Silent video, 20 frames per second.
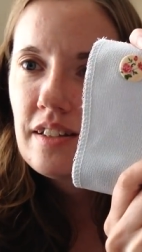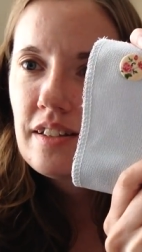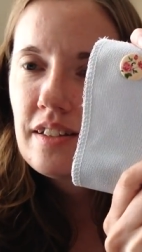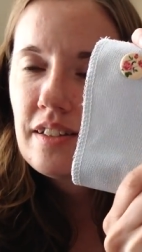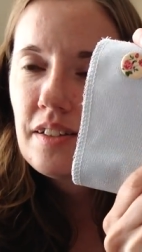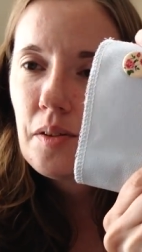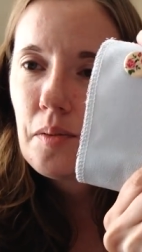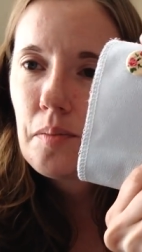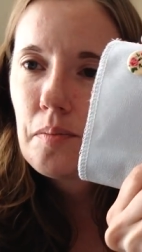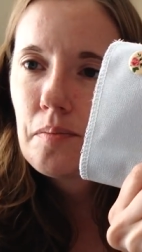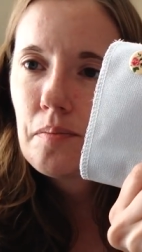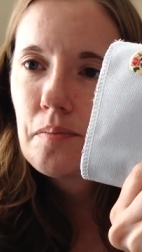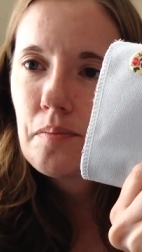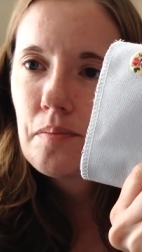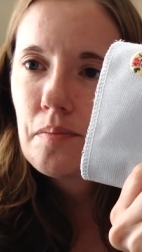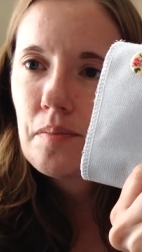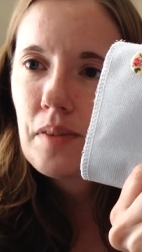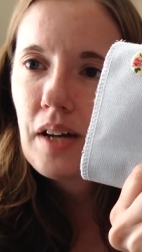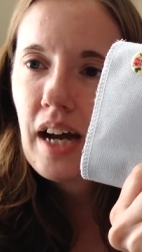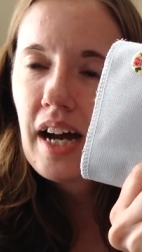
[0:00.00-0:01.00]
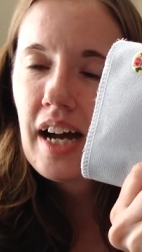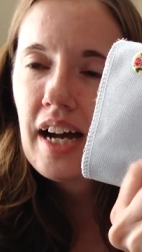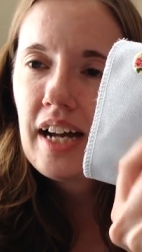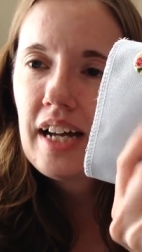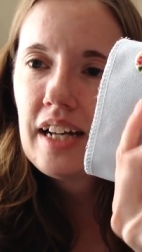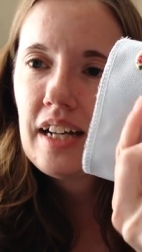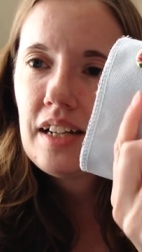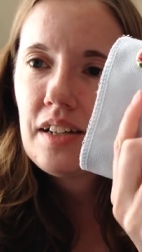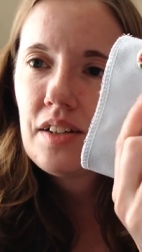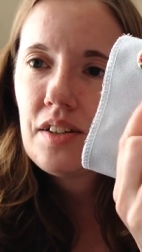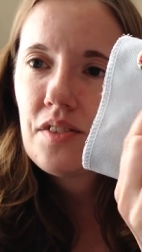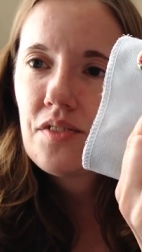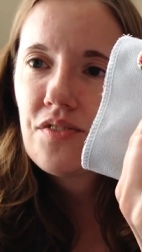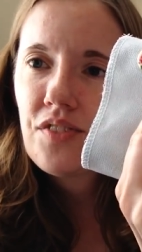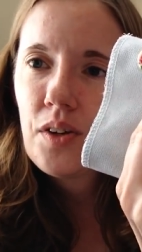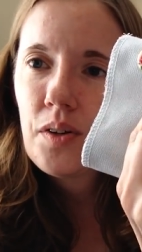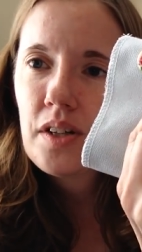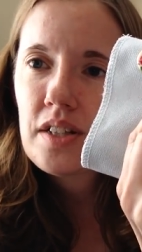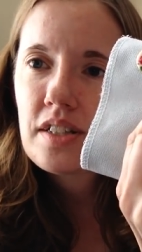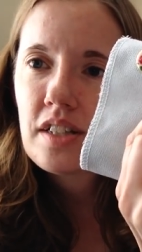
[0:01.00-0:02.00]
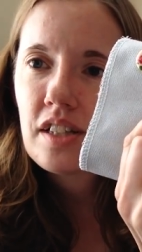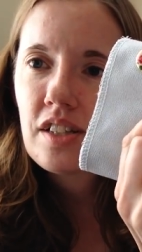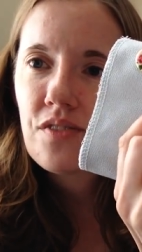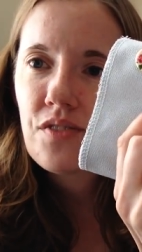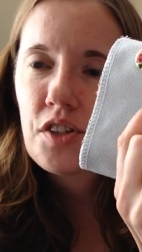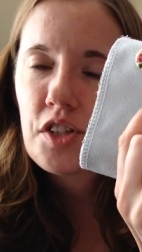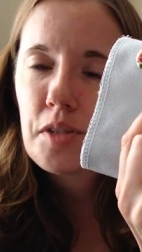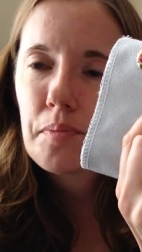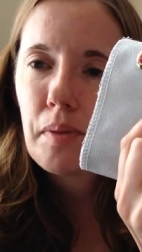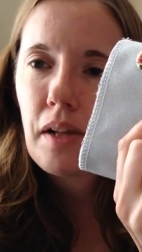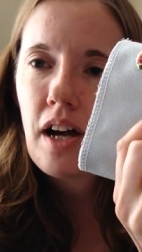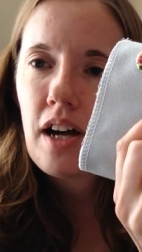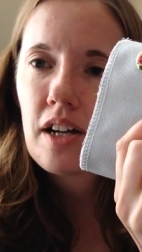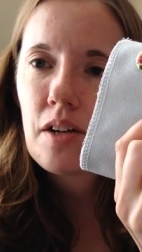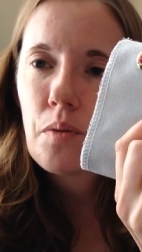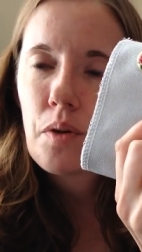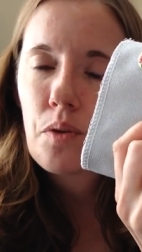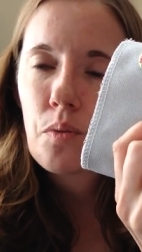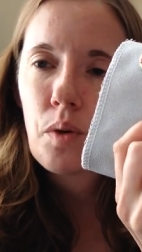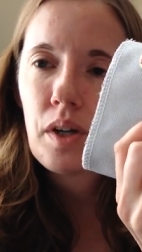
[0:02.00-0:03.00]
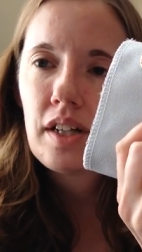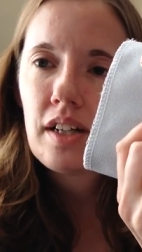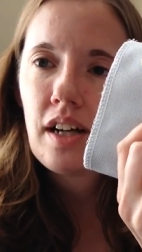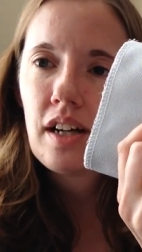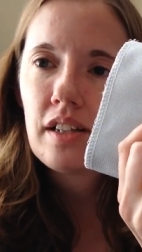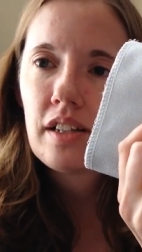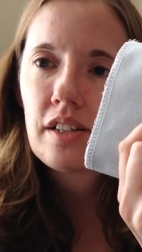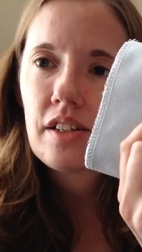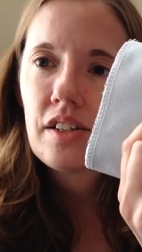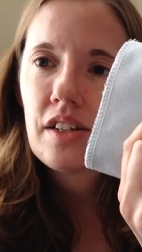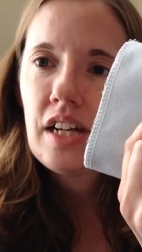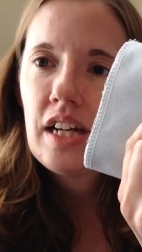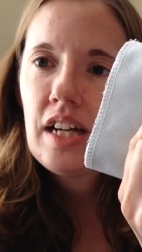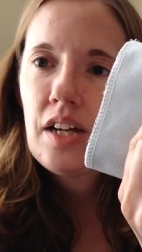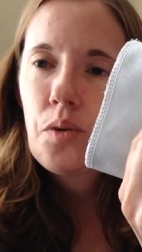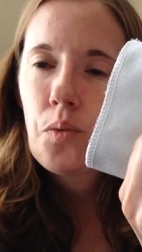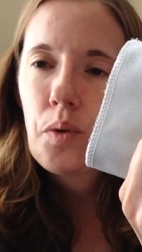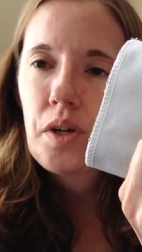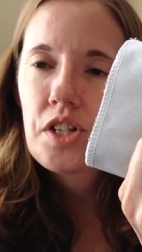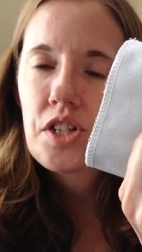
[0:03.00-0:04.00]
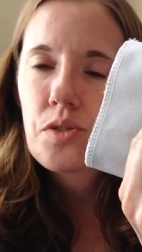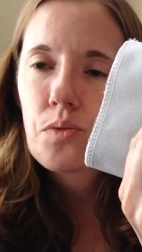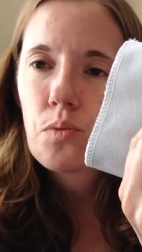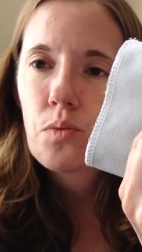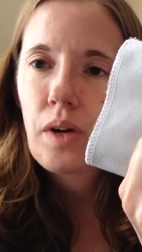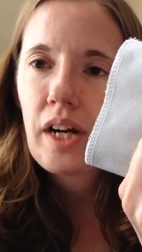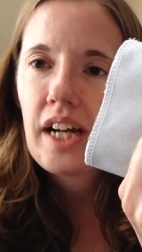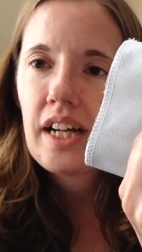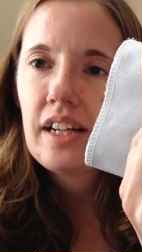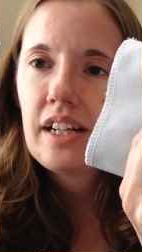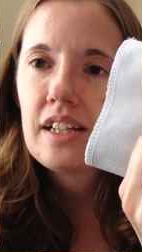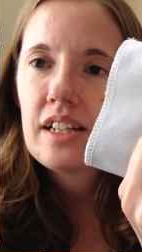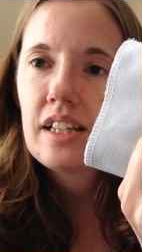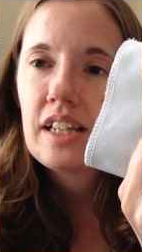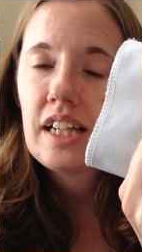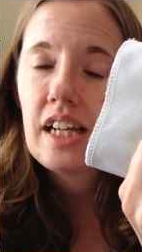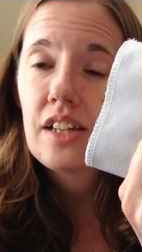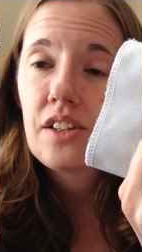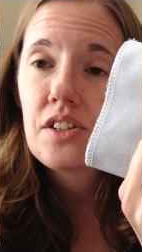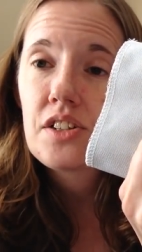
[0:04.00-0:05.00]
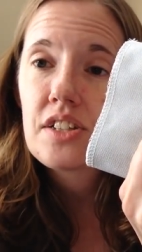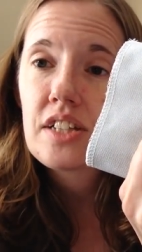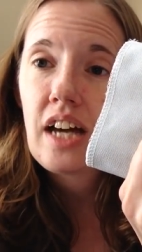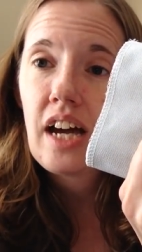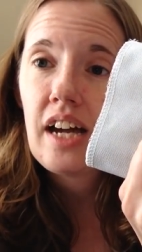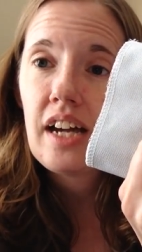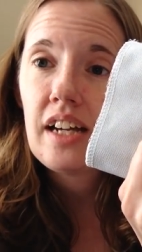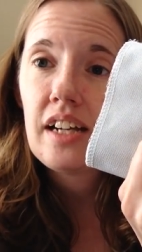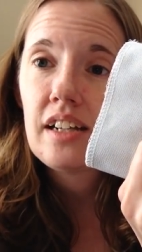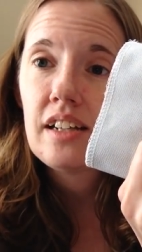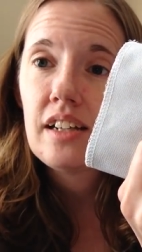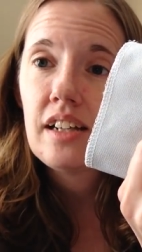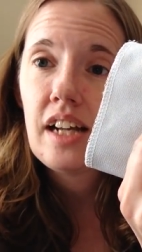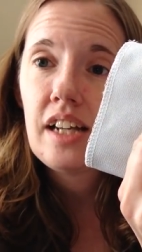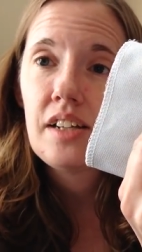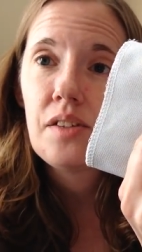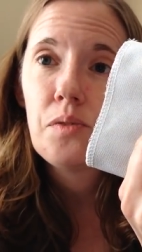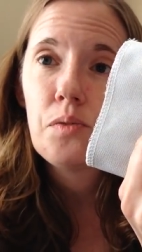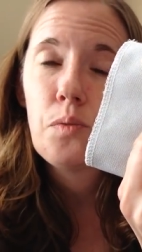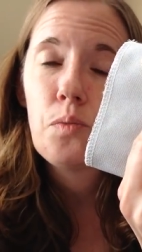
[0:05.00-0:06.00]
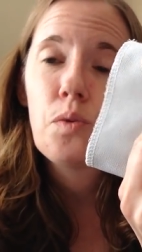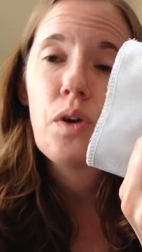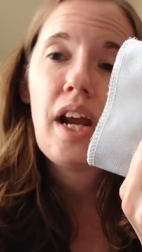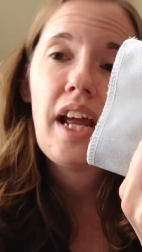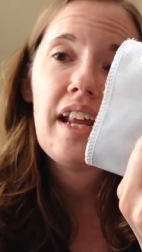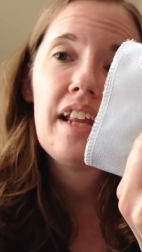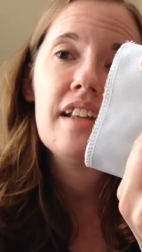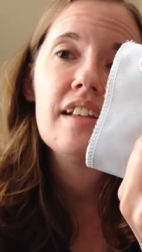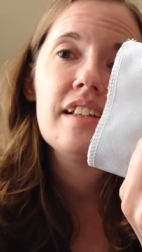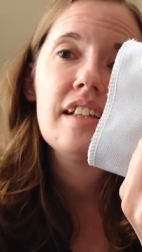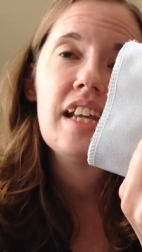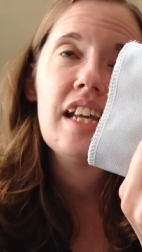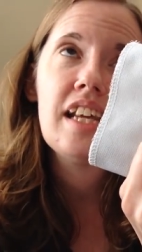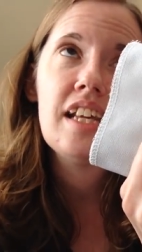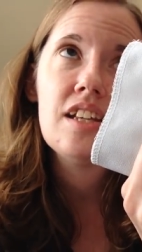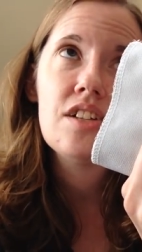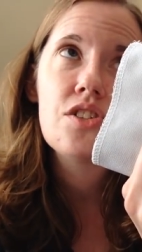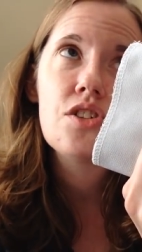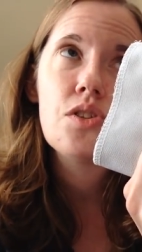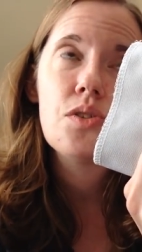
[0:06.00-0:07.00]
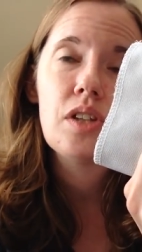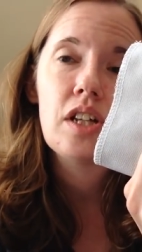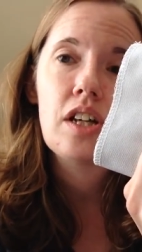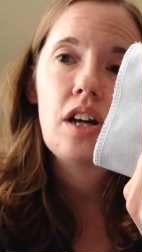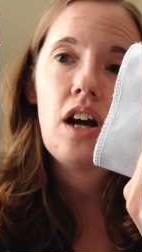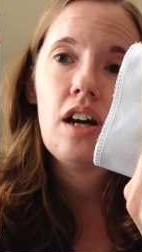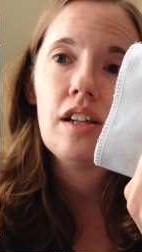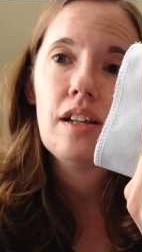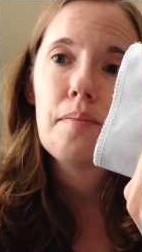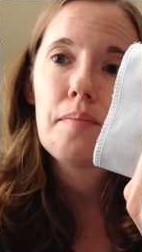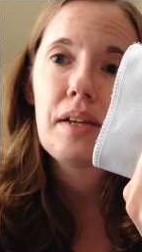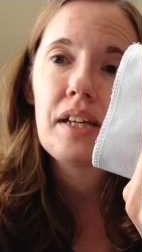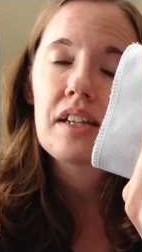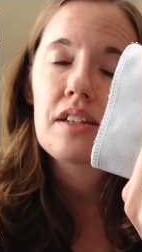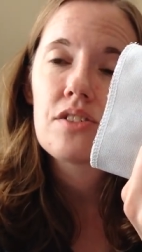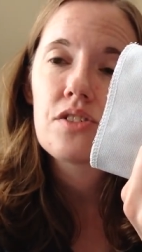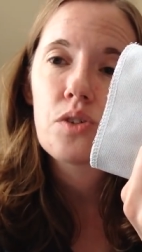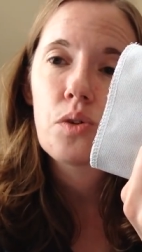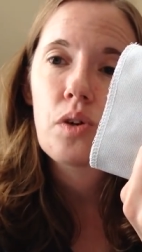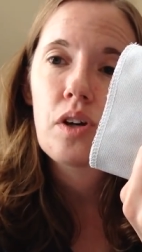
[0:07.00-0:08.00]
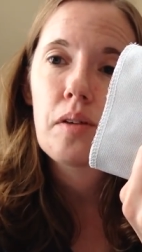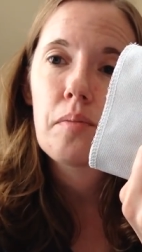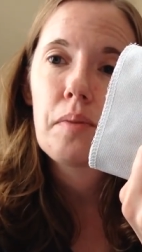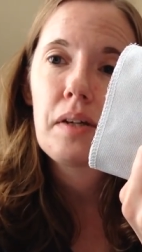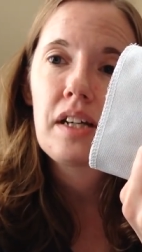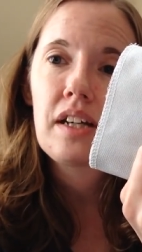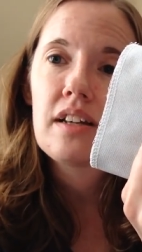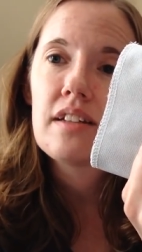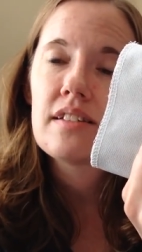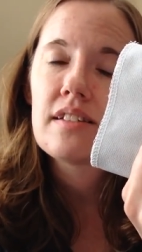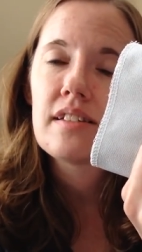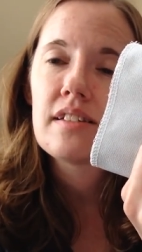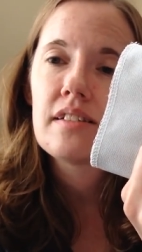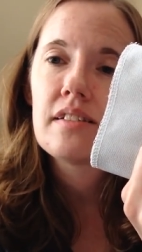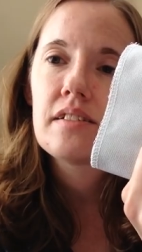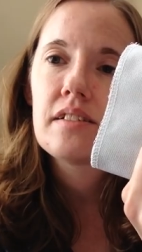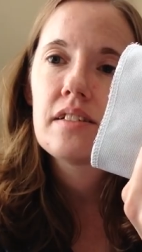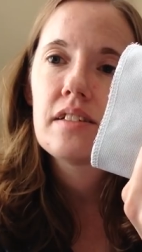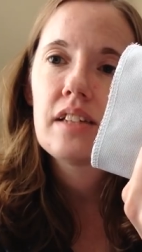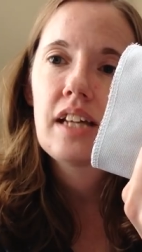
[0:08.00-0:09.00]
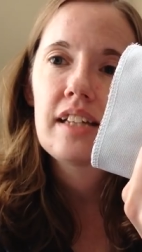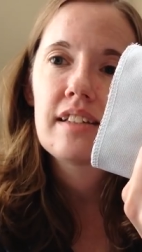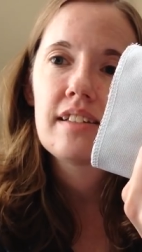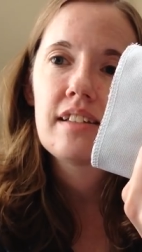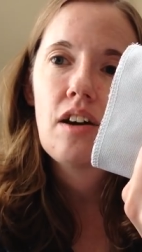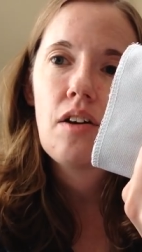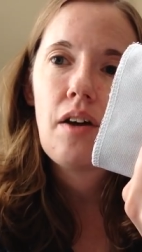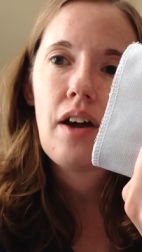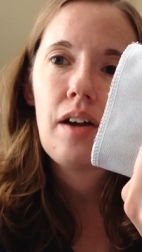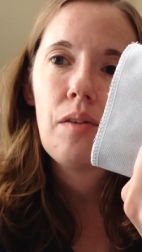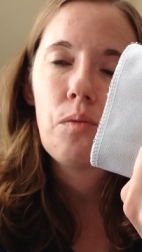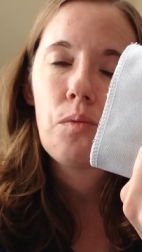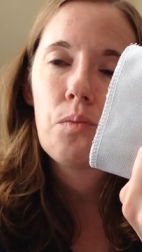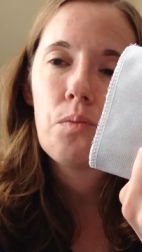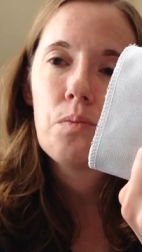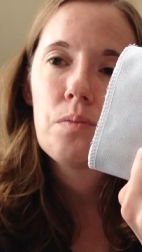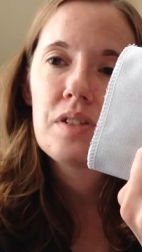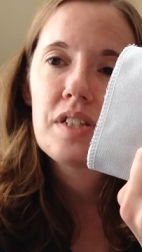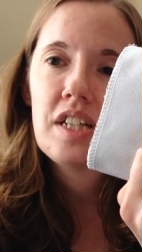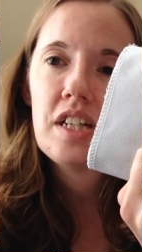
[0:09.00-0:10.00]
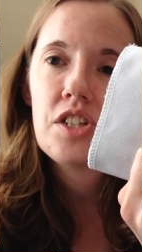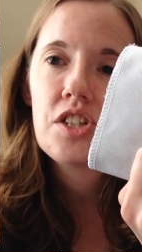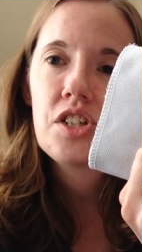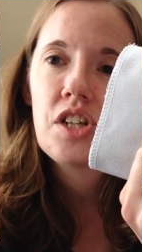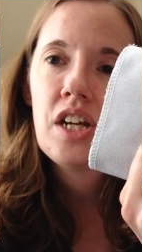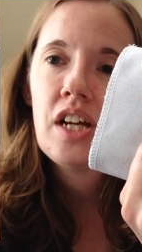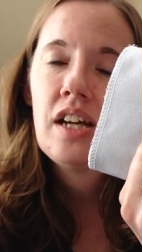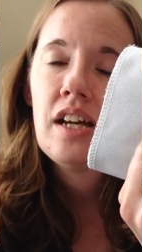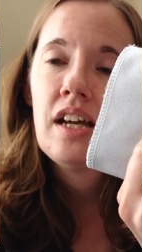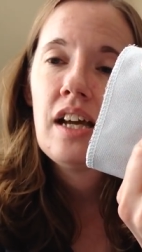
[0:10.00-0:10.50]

So I focused on the first block with one color which ran into the other side and ran into the column next door because that's how I stitch.